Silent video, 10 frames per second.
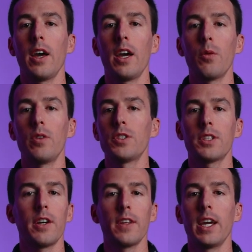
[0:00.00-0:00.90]
And we've
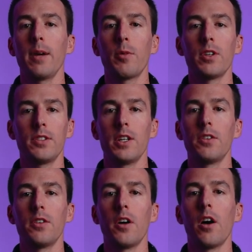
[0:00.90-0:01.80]
just got the camera
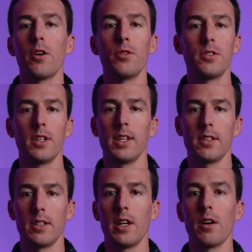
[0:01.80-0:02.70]
set to the auto
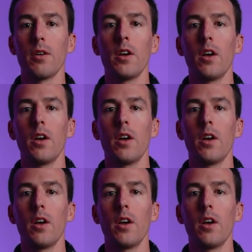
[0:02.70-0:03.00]
settings now.